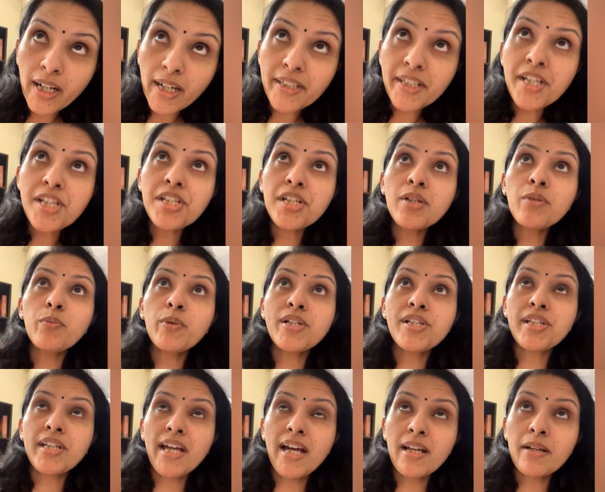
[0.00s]
condition
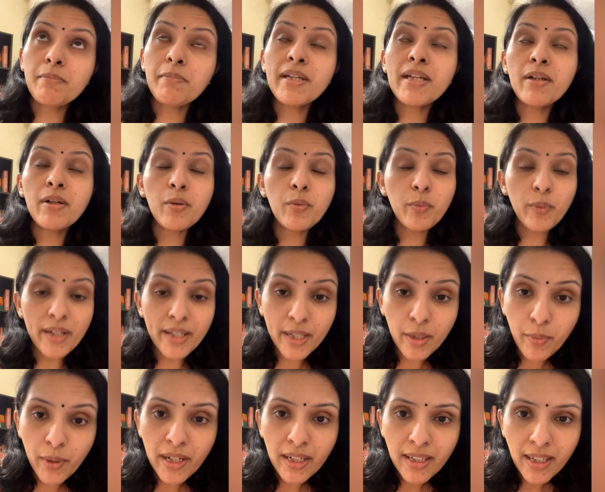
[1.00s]
which can be
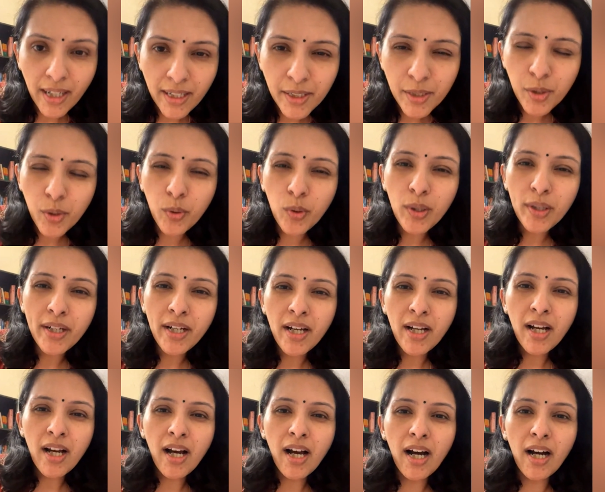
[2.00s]
very well controlled.
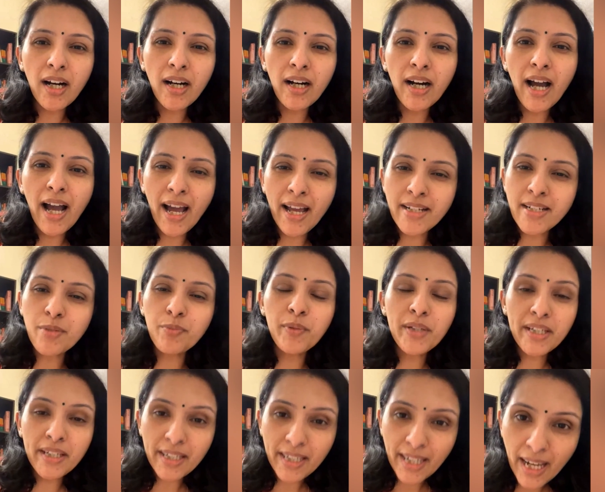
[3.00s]
Uh, and
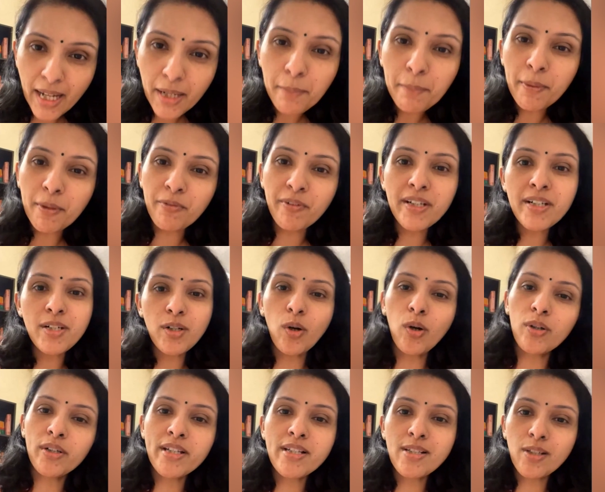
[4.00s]
we can prevent
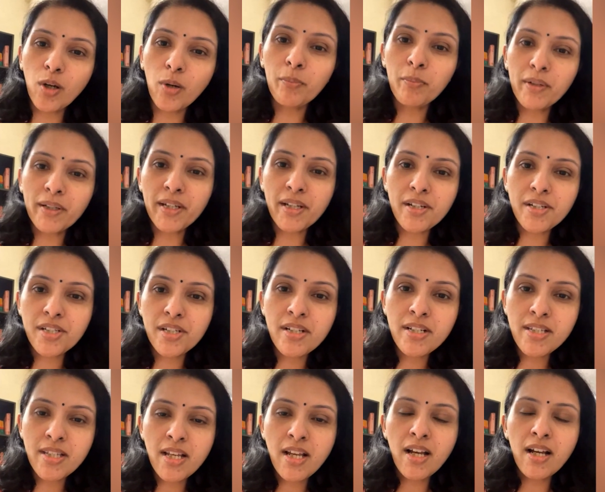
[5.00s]
all these
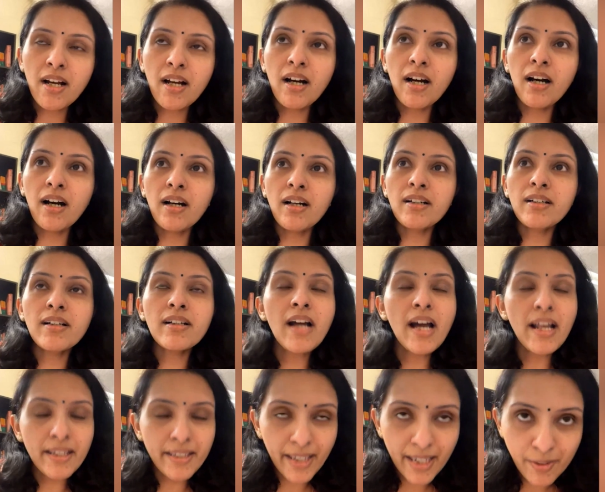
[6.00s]
complications, uh,
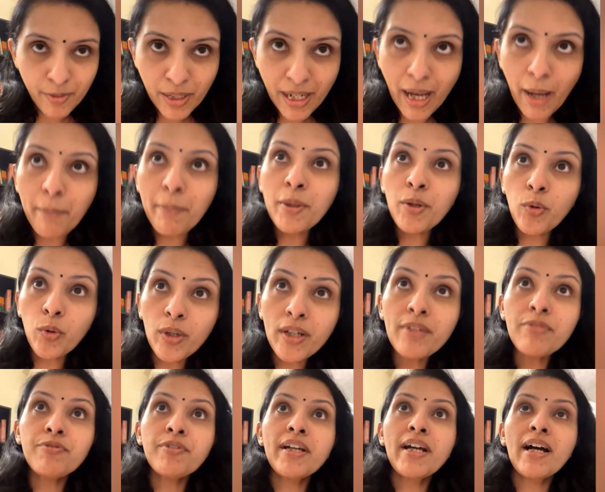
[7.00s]
and that will happen only
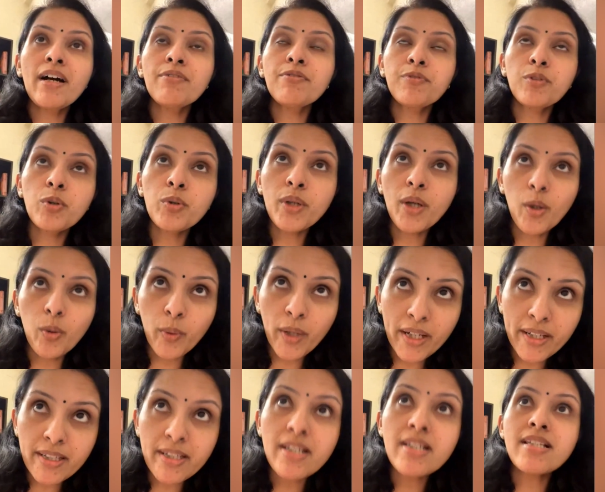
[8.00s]
if we have good
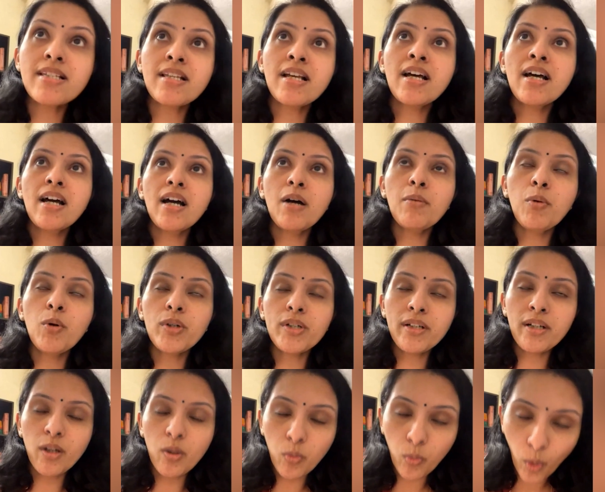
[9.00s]
awareness about
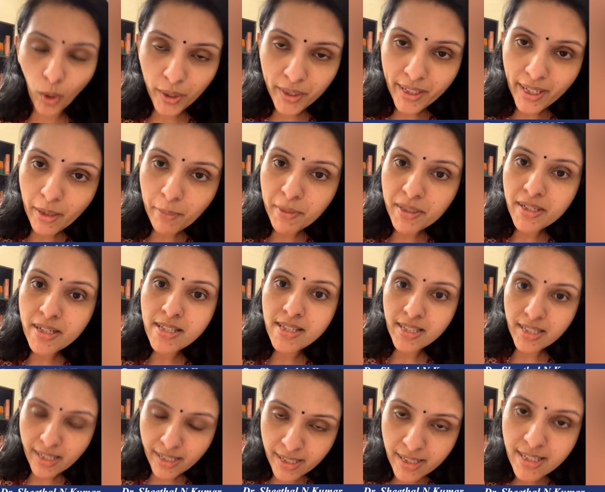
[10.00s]
what diabetes
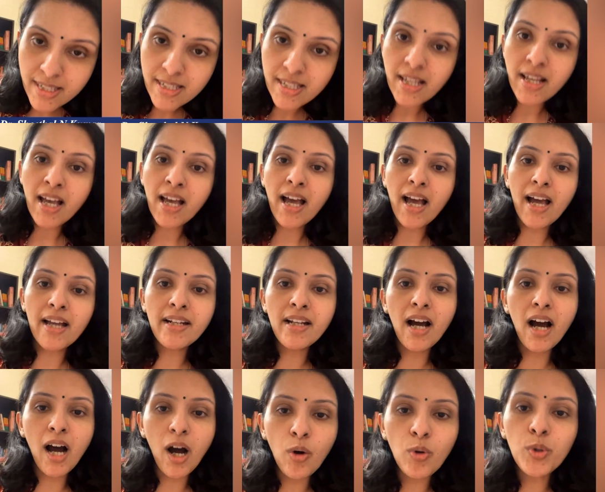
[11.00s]
is and
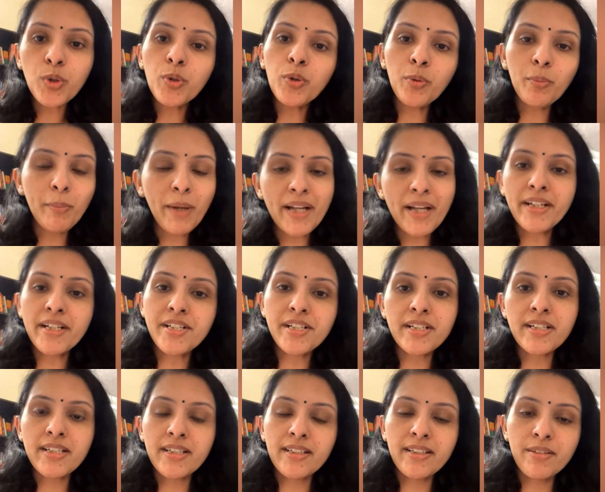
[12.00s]
how to manage
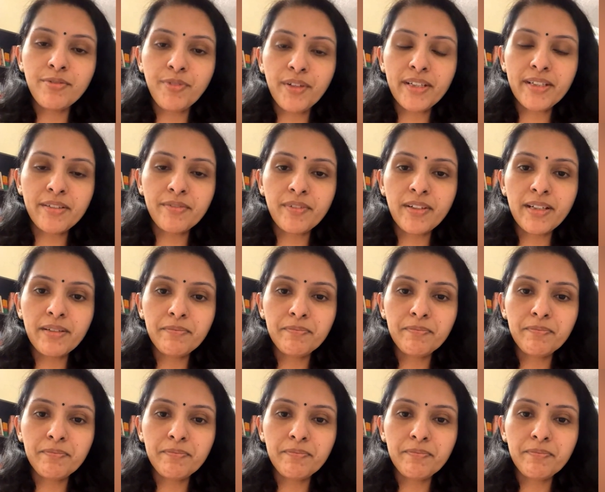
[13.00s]
it effectively.